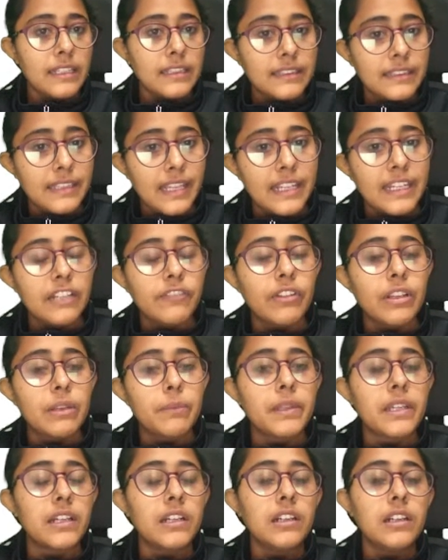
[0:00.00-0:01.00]
then it will
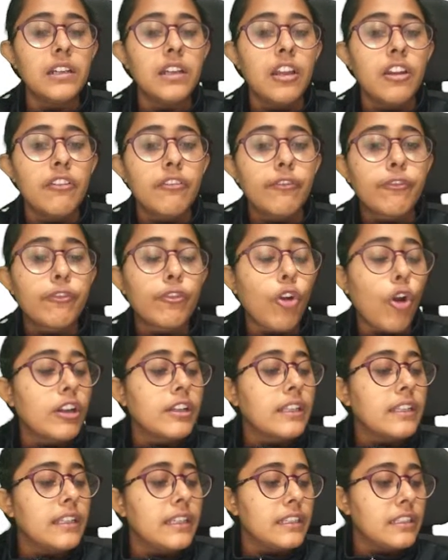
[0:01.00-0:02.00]
be a
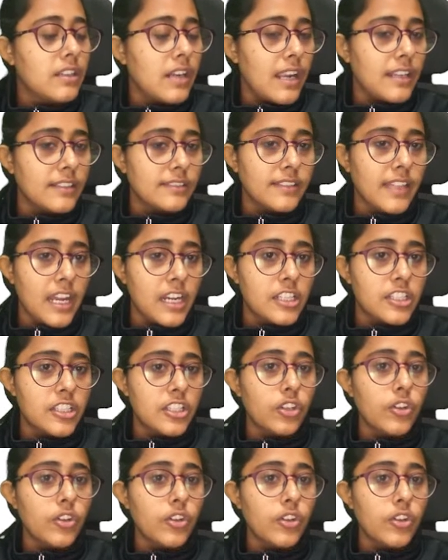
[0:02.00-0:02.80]
fraudulent transaction